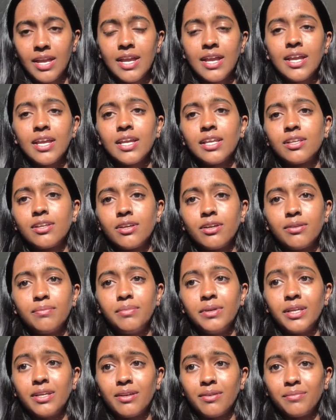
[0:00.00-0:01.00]
It could
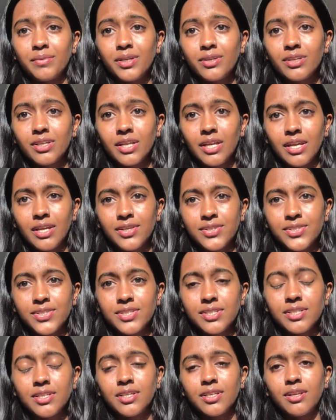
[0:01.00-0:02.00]
be
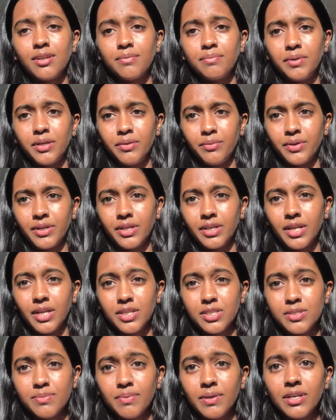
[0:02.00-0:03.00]
communication, it could be work
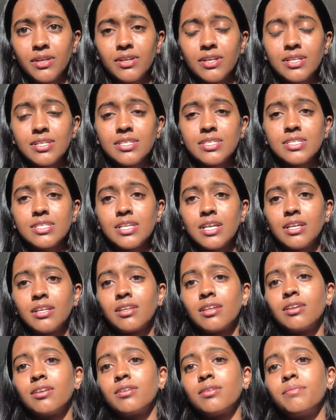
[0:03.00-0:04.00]
experience,
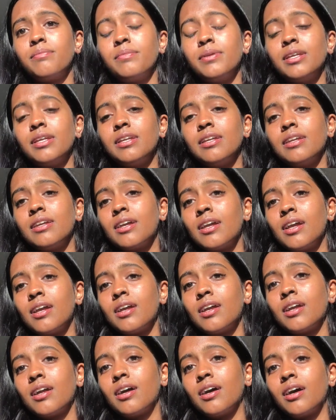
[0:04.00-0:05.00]
it could be
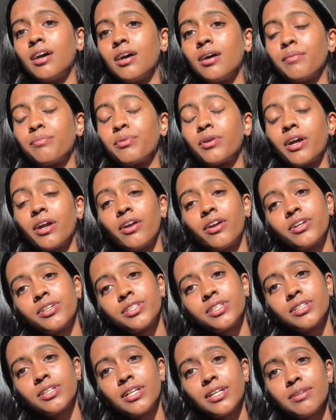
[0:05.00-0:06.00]

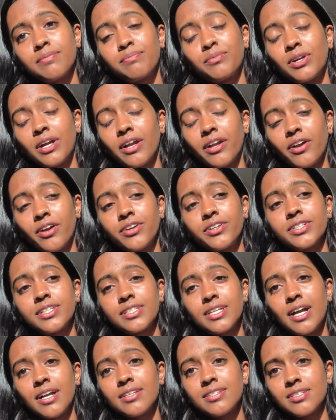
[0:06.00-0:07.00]

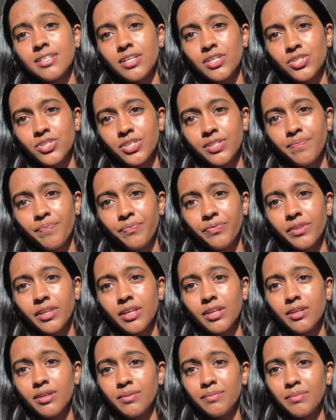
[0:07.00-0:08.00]
prioritization,
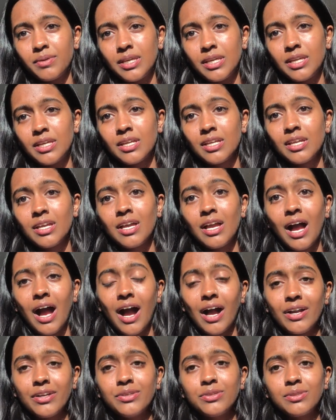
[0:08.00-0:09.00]
it could be
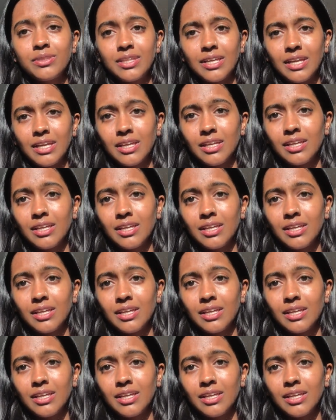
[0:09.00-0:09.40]
how you think